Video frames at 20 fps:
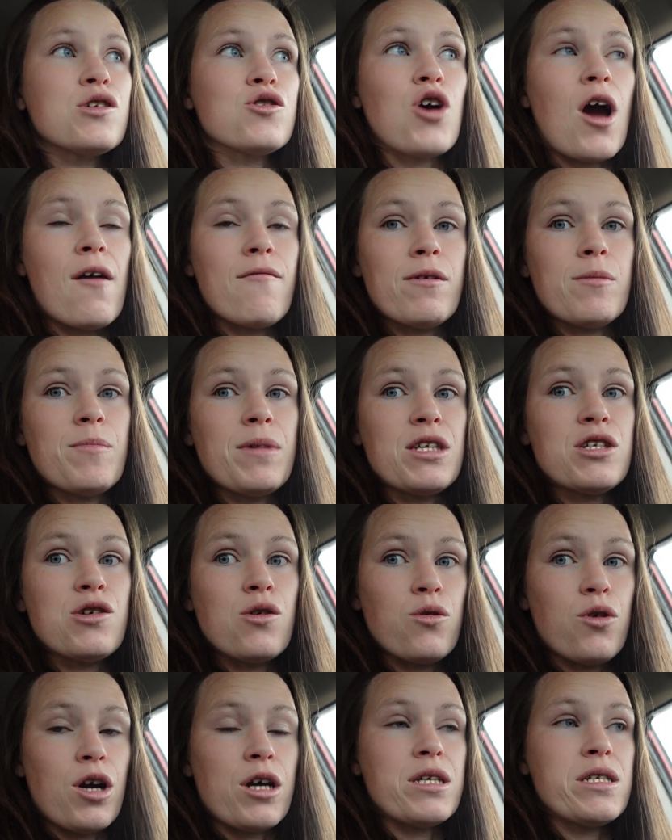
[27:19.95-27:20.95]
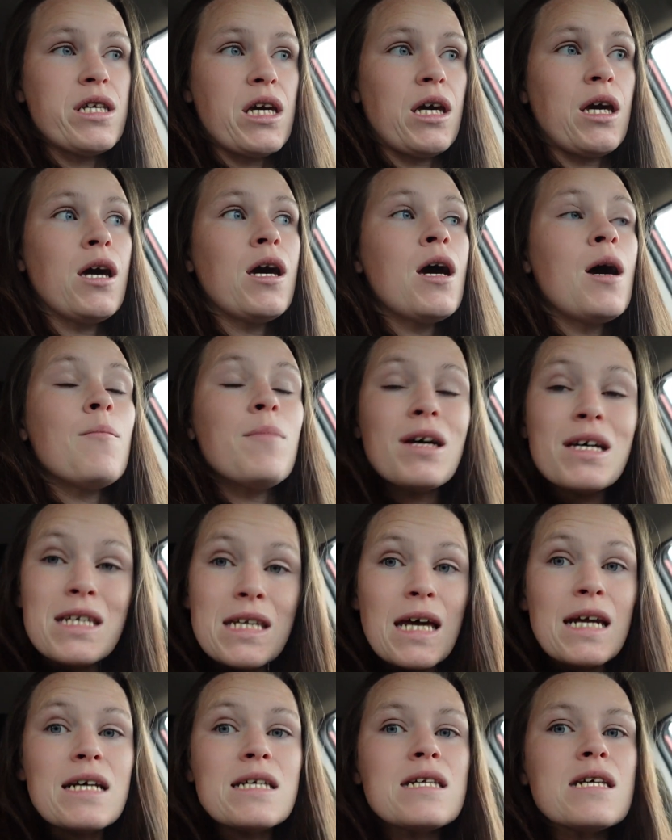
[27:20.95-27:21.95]
driving me so crazy. Because
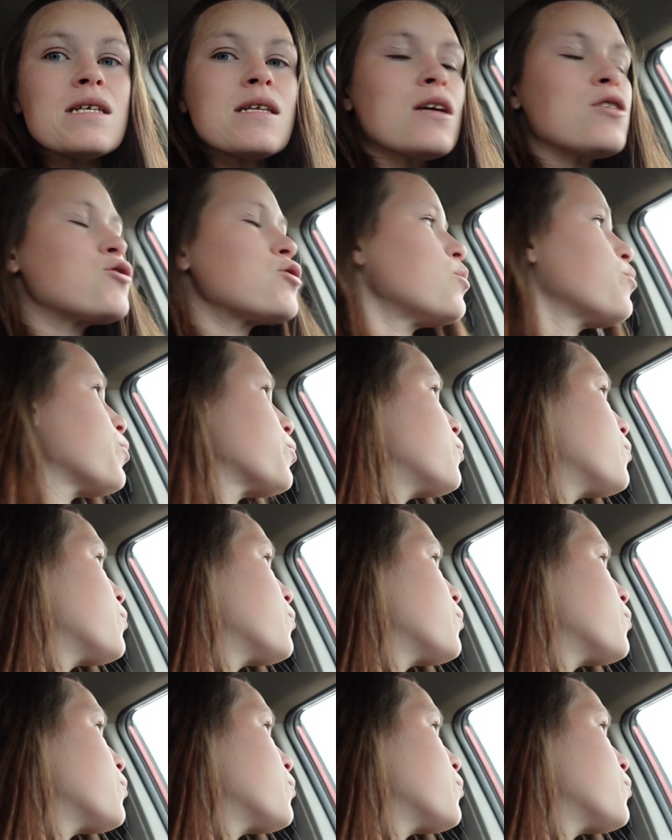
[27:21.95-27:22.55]
that is the central